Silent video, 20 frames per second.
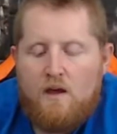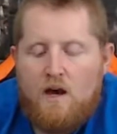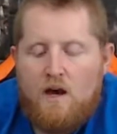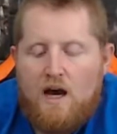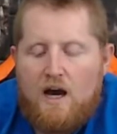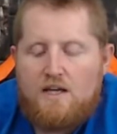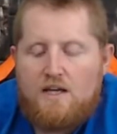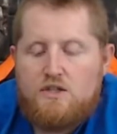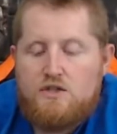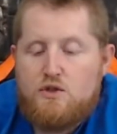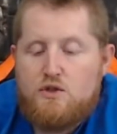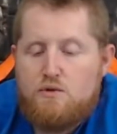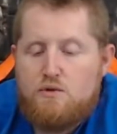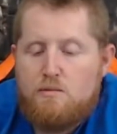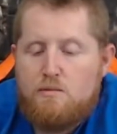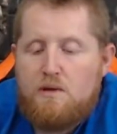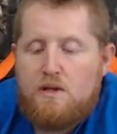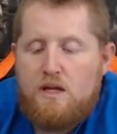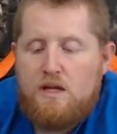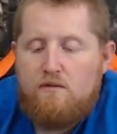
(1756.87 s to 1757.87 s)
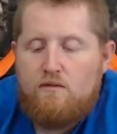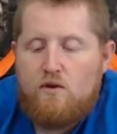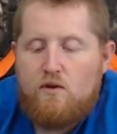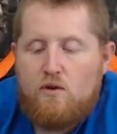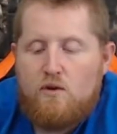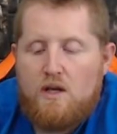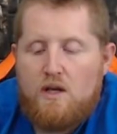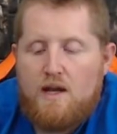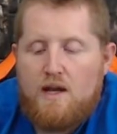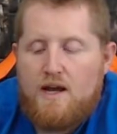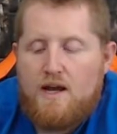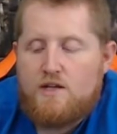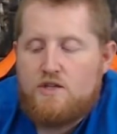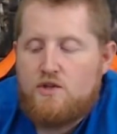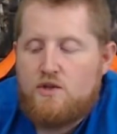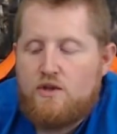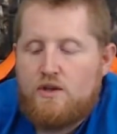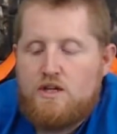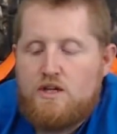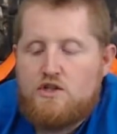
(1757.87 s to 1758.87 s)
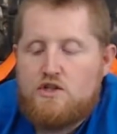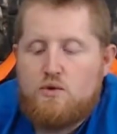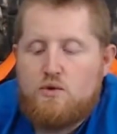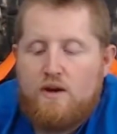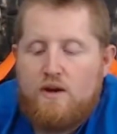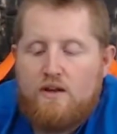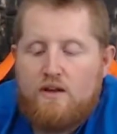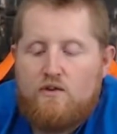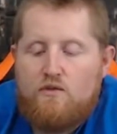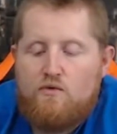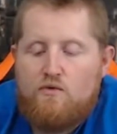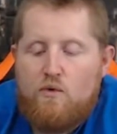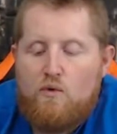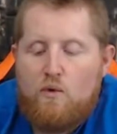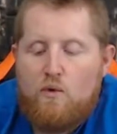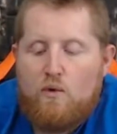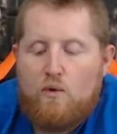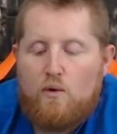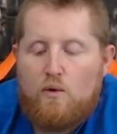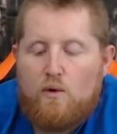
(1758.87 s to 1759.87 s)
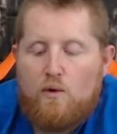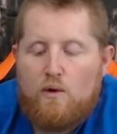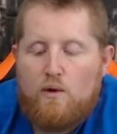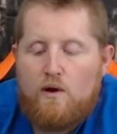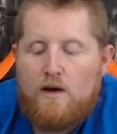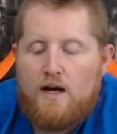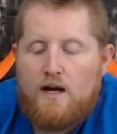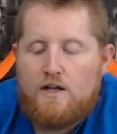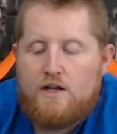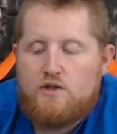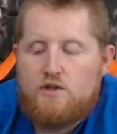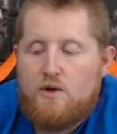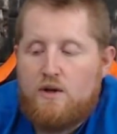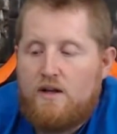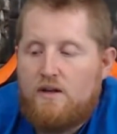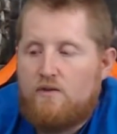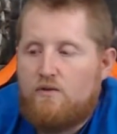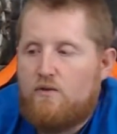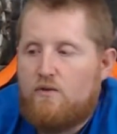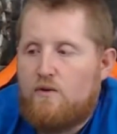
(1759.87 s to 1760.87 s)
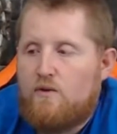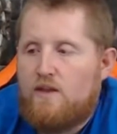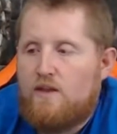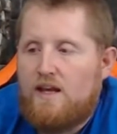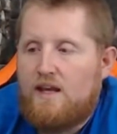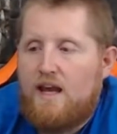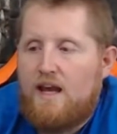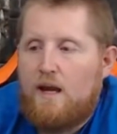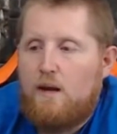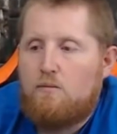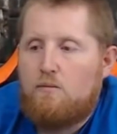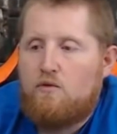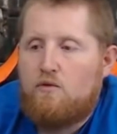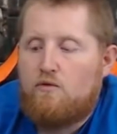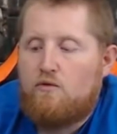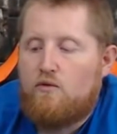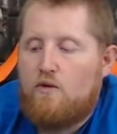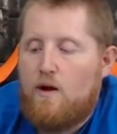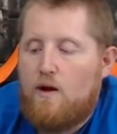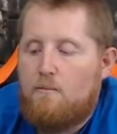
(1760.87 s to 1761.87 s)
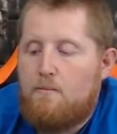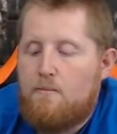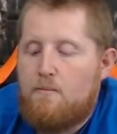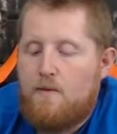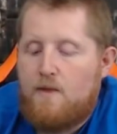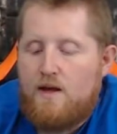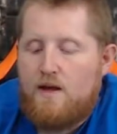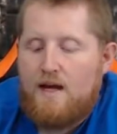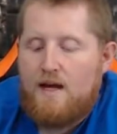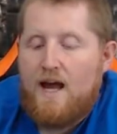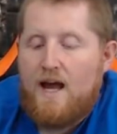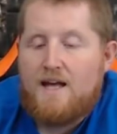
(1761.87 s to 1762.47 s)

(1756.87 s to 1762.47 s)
I do believe you can actually transfer the games from the